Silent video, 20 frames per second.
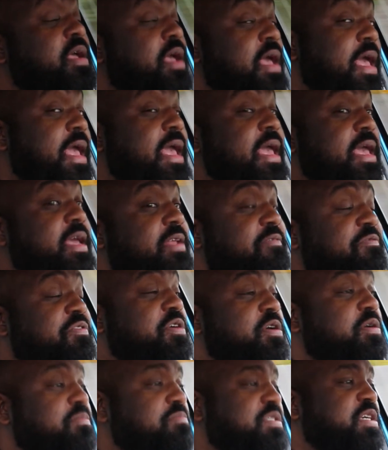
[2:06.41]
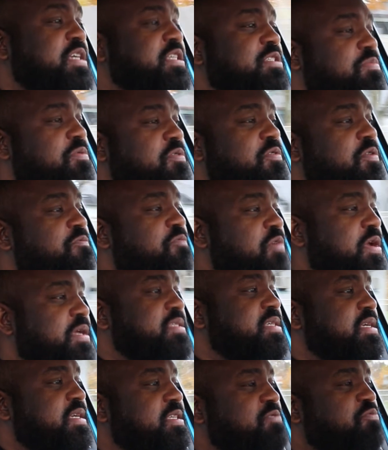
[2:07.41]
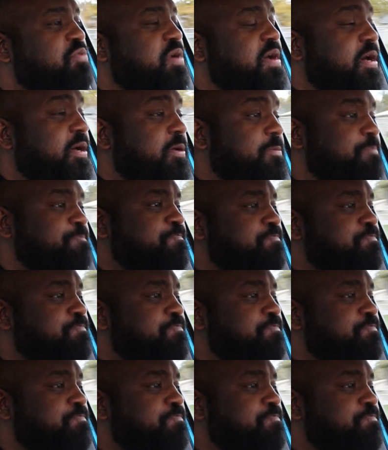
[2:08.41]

and from James Barone Racing as well.